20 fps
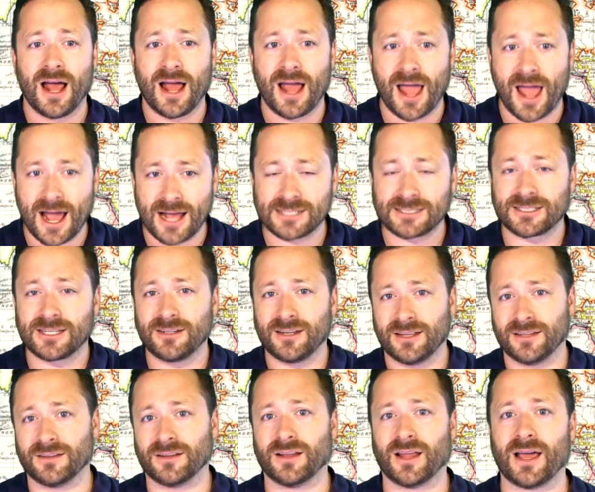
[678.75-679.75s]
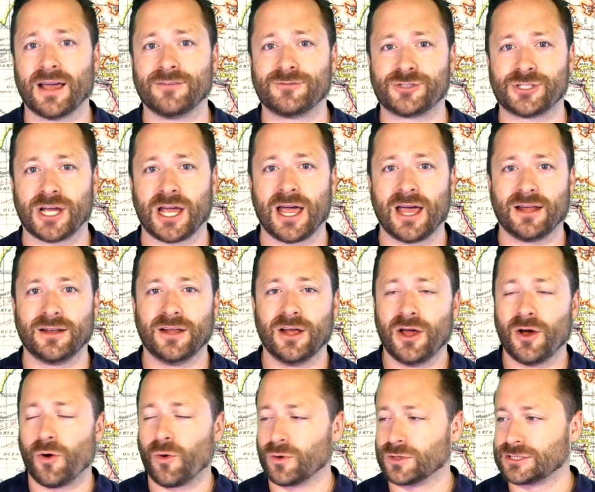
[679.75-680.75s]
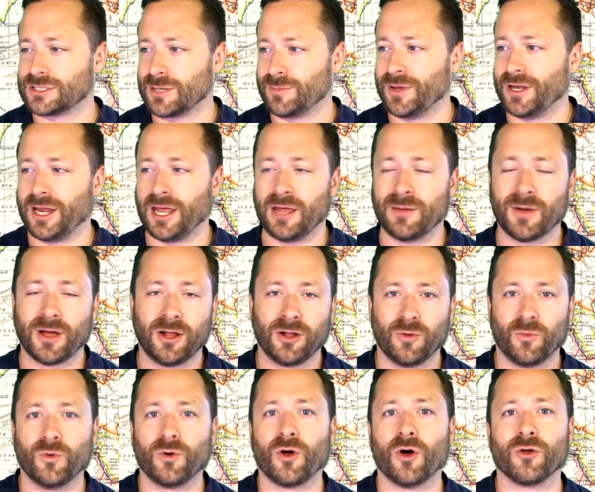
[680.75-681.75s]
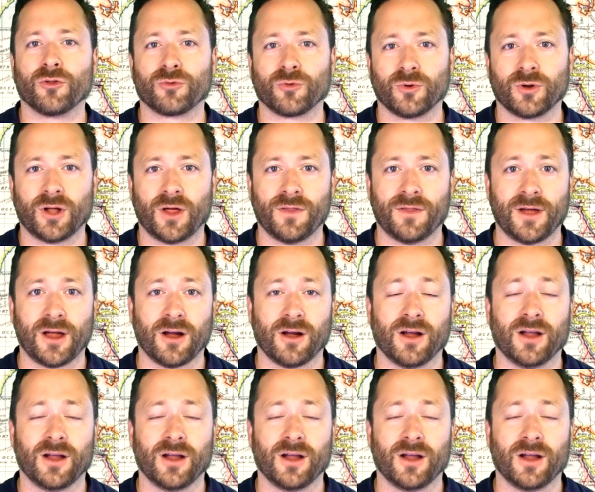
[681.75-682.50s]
ask it in the live chat or send me an email. We'll go through it on there.